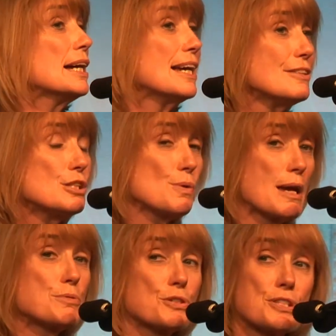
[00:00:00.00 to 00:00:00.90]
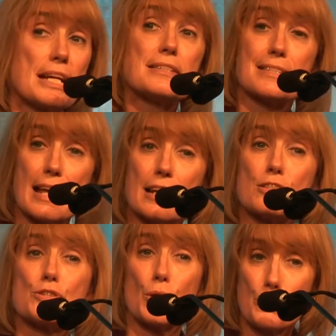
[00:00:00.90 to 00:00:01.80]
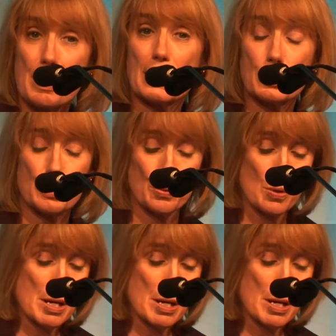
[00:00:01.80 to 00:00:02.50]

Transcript: in the New Hampshire State Senate, so thank you.